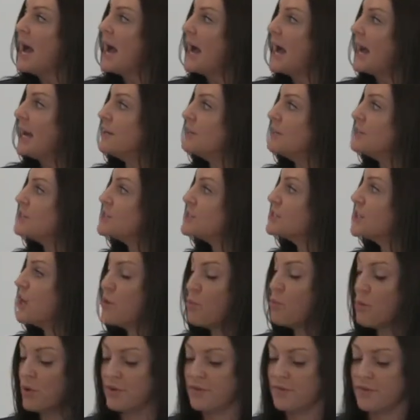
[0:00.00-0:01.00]
And
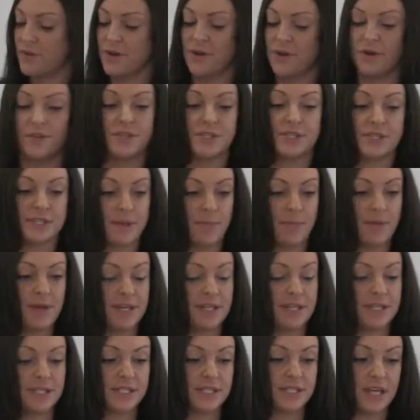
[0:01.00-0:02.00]
so one of the
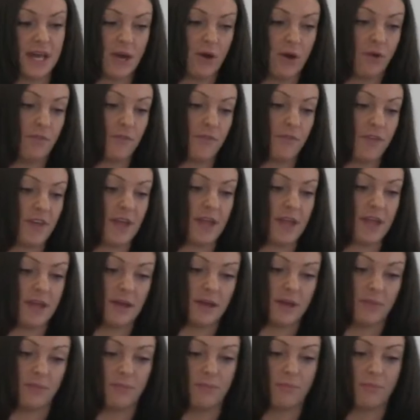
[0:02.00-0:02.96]
snippets of the